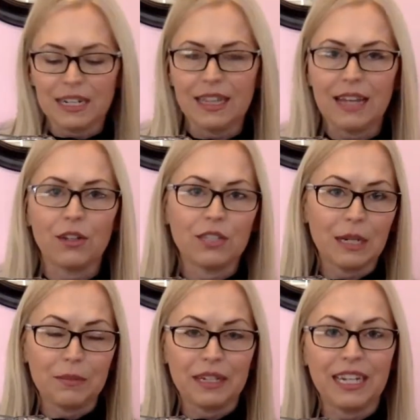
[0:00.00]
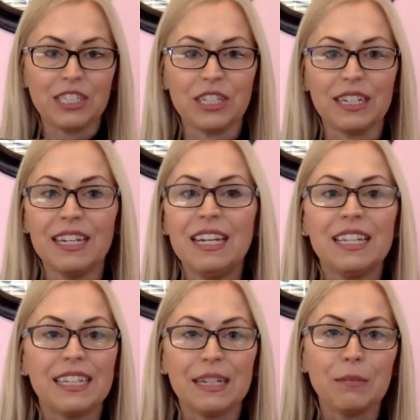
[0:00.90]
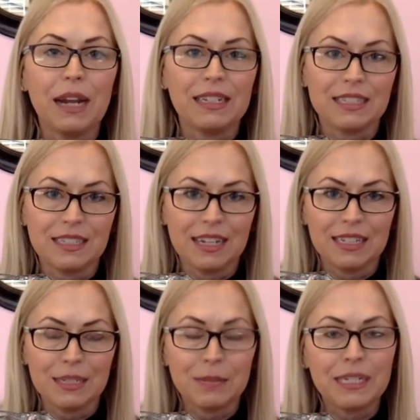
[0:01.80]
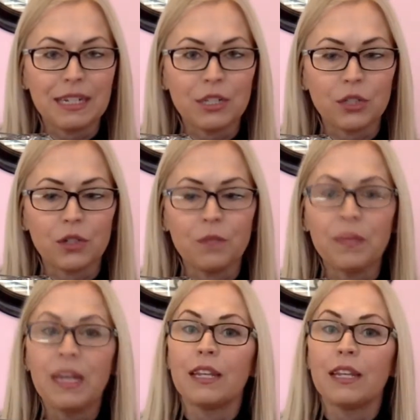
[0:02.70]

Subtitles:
of that large application, the impact is not as substantial.